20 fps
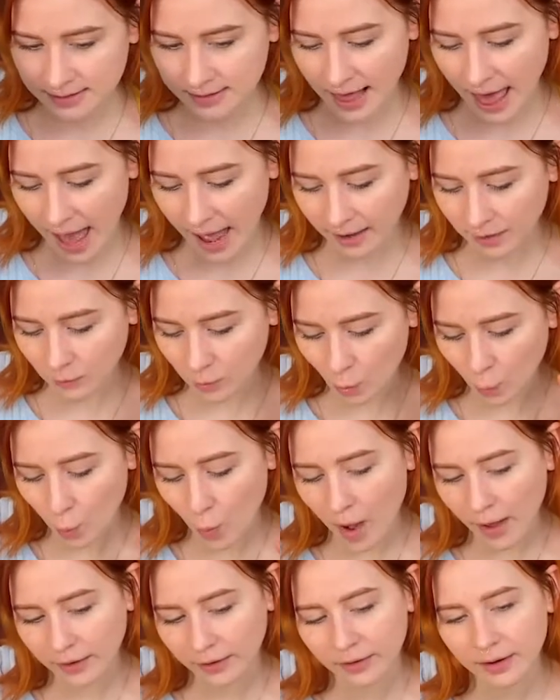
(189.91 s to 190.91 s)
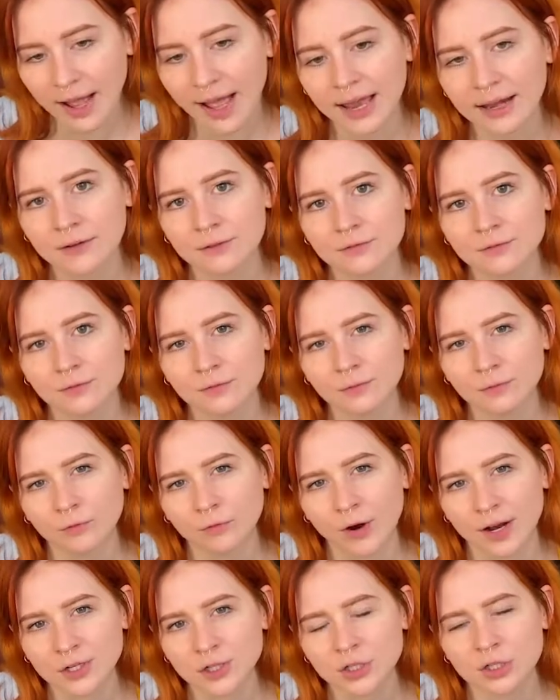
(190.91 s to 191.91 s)
that the water kind of
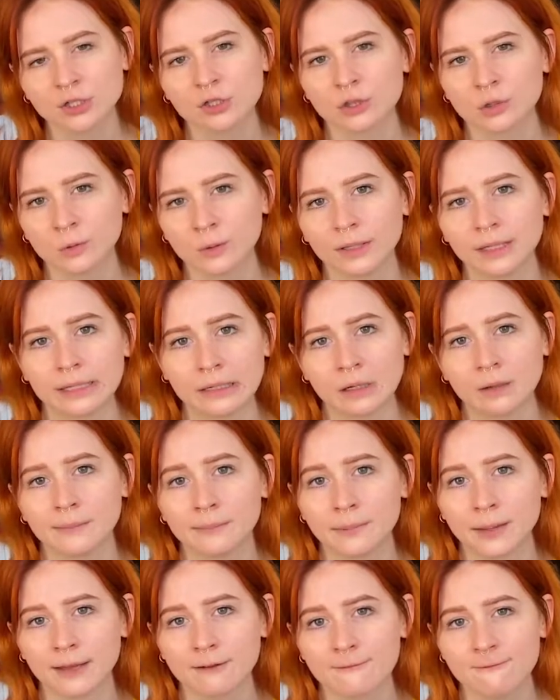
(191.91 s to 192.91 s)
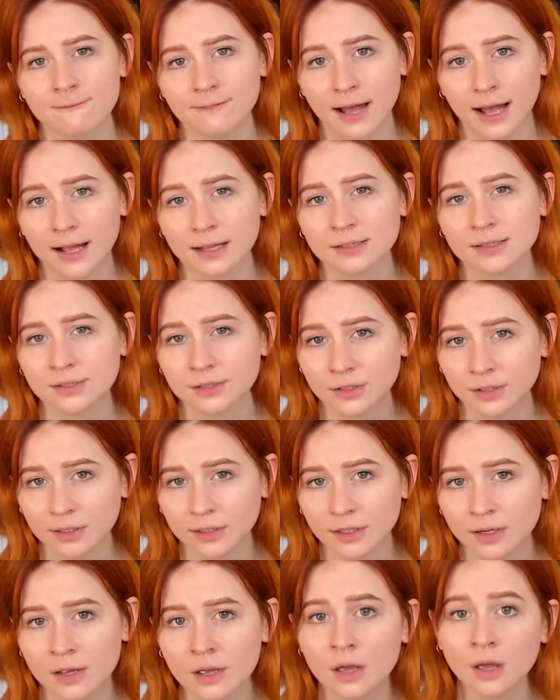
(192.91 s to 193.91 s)
rushes through a little bit
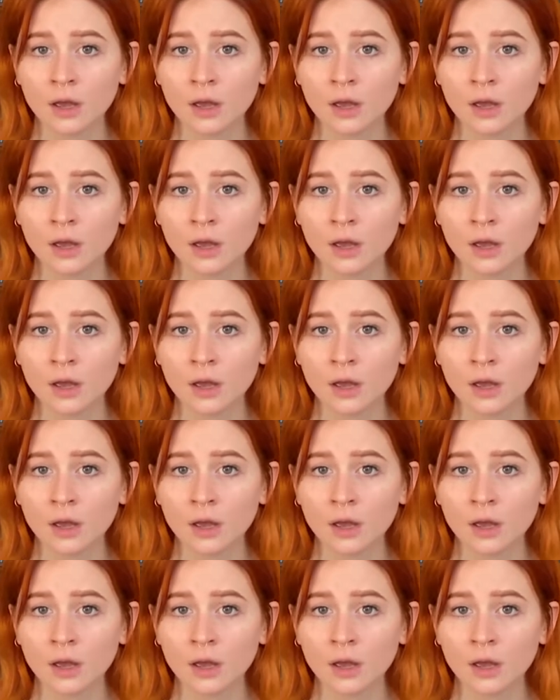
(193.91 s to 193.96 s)
faster?